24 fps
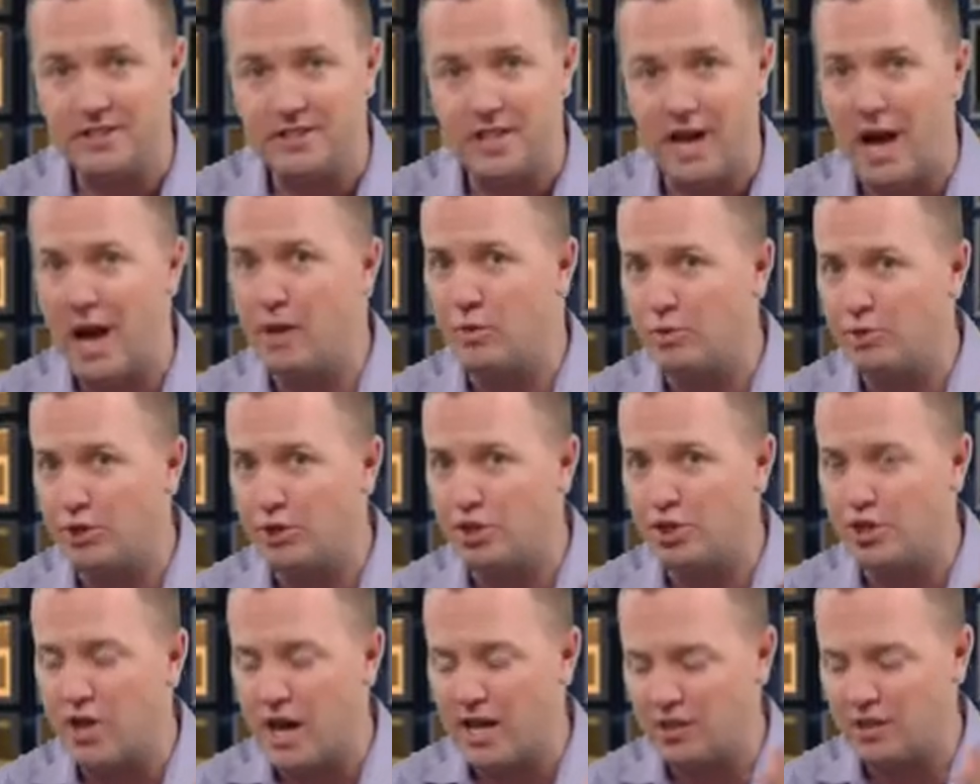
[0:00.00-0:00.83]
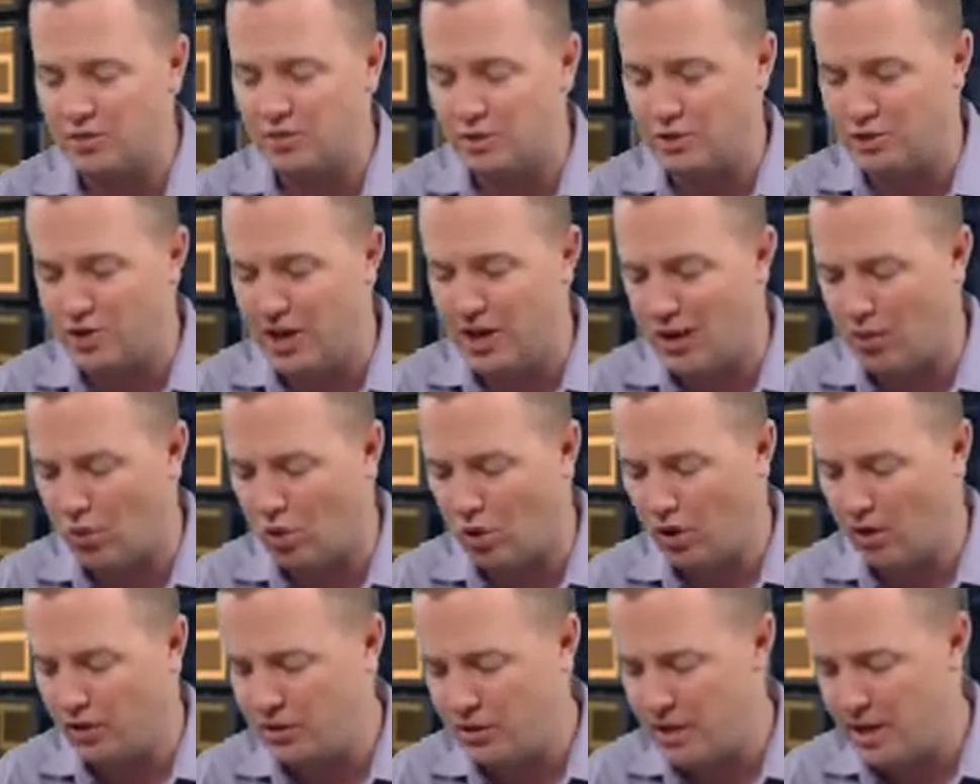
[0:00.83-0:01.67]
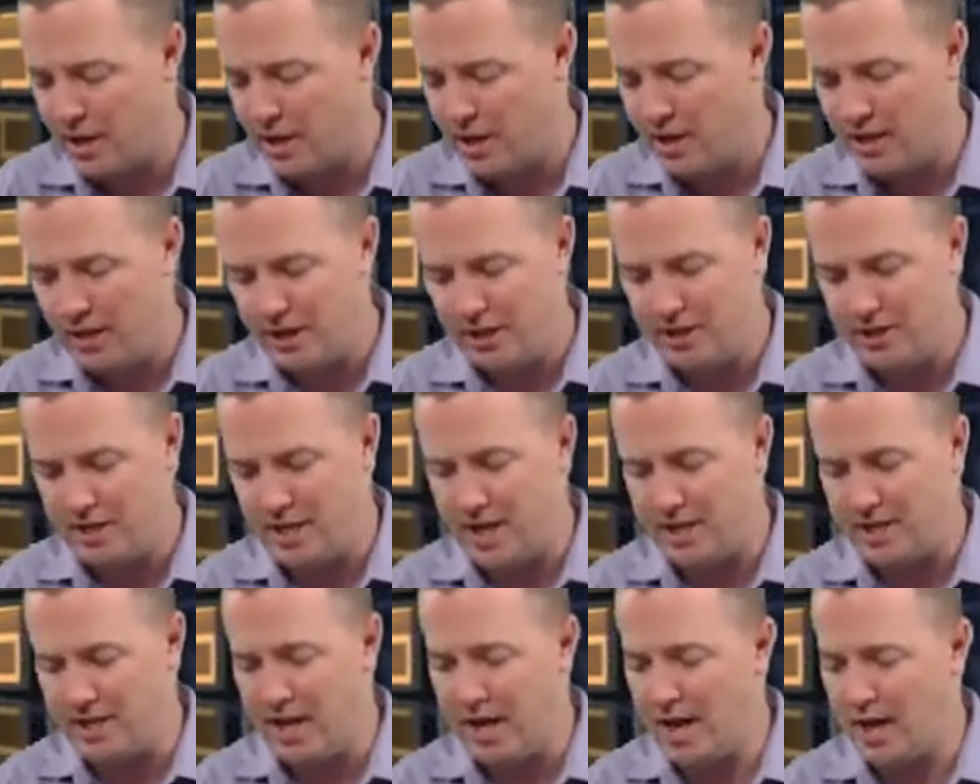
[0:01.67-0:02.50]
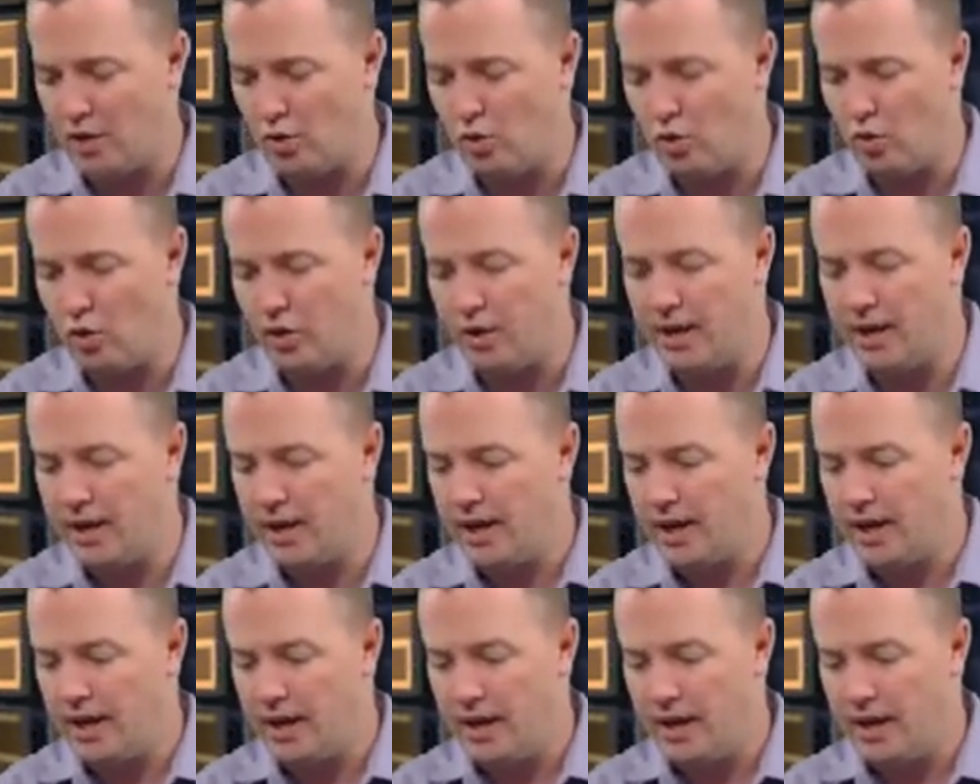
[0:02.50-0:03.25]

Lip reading: tied with the Jacksonville Jaguars in that category.